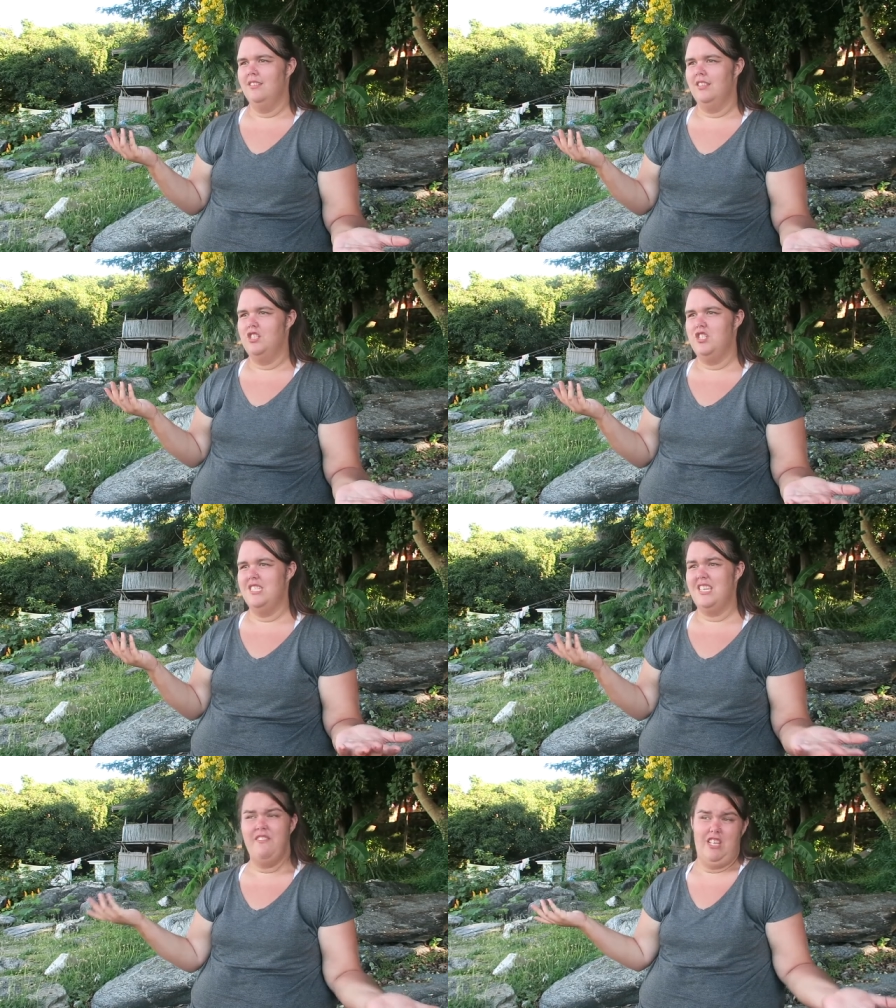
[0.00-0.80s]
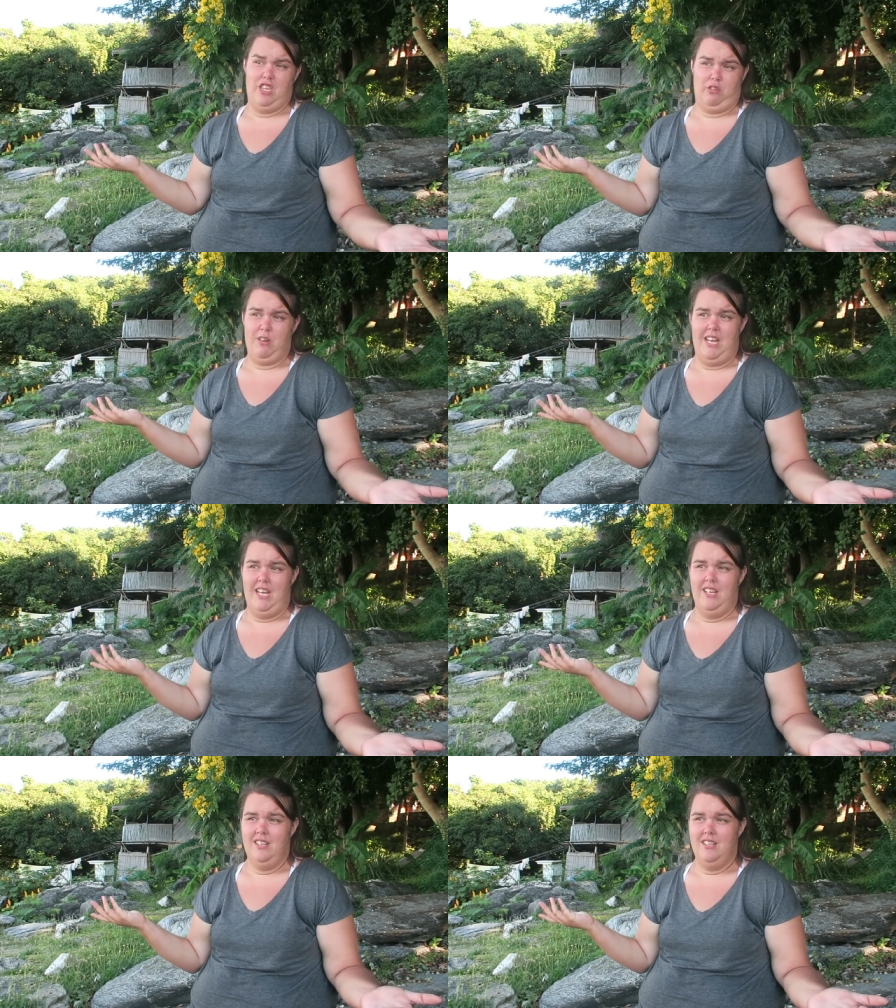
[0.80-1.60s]
and she's
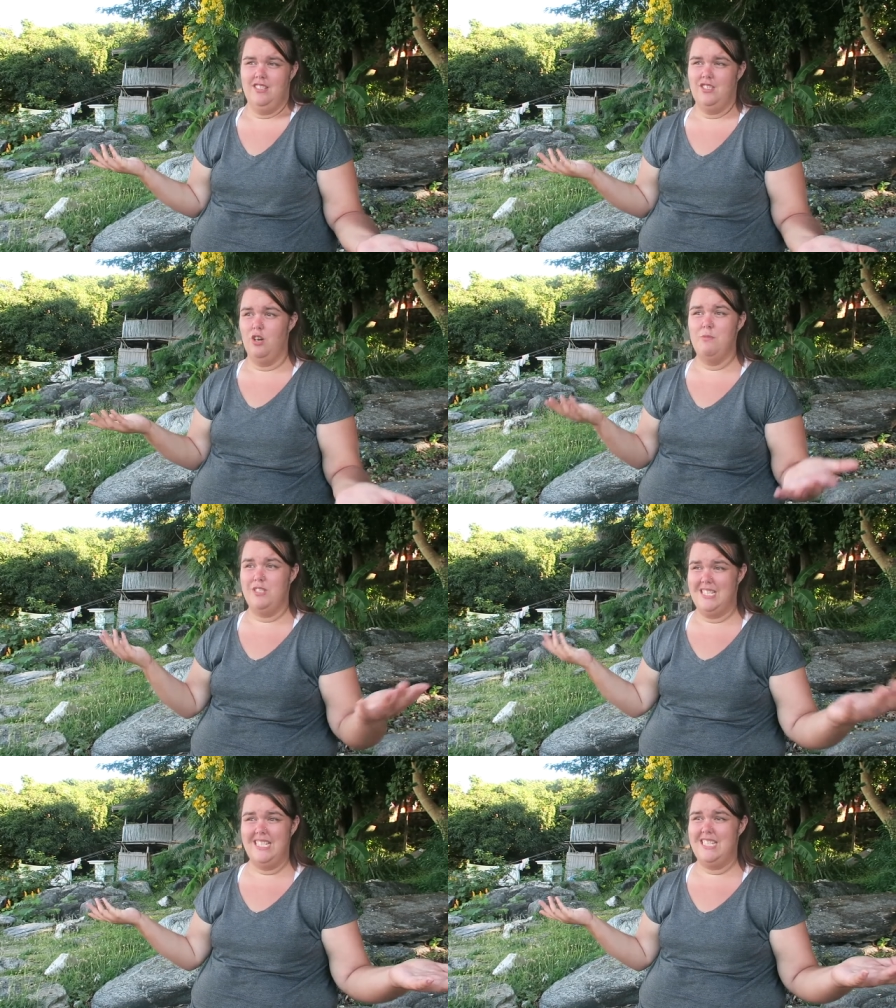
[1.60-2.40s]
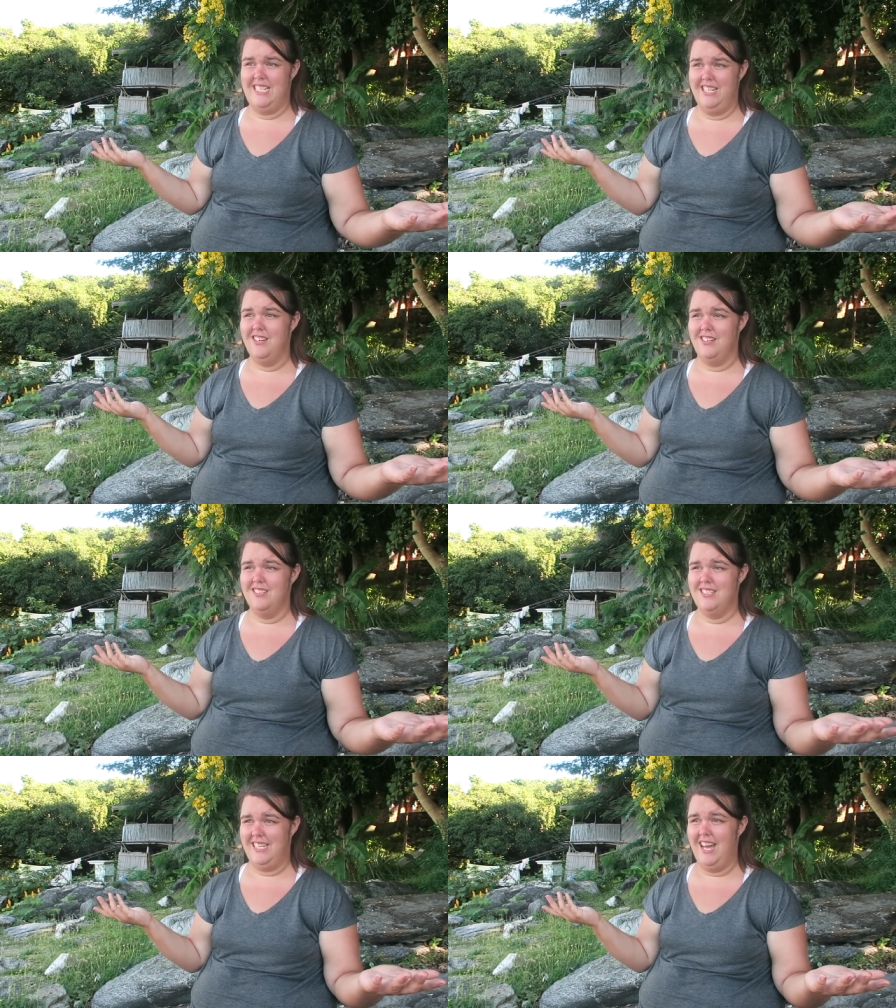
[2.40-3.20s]
73, so almost 60
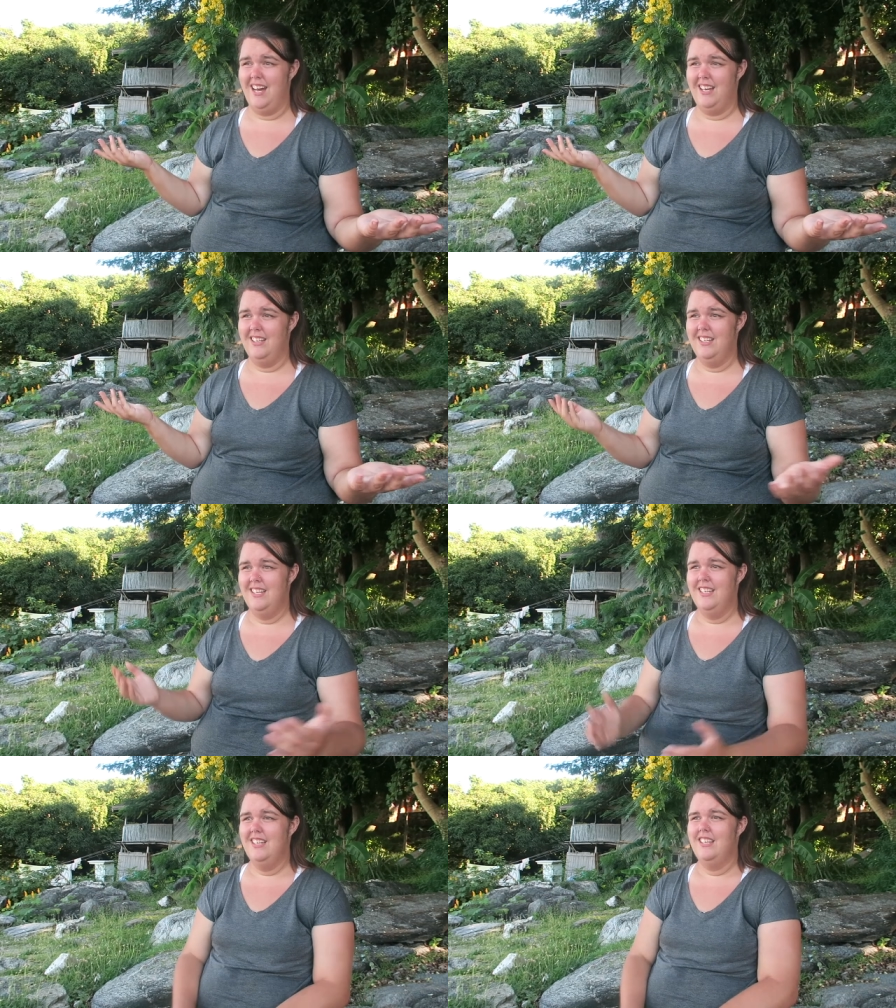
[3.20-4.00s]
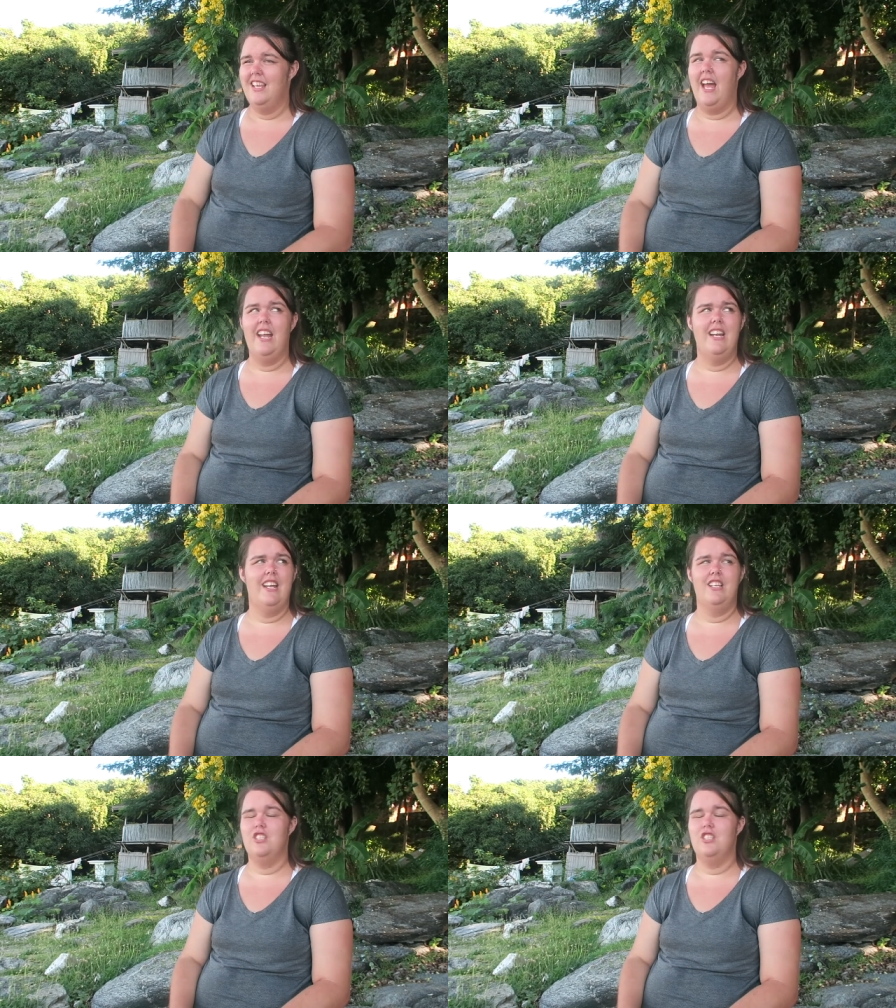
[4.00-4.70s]
years. Yeah. And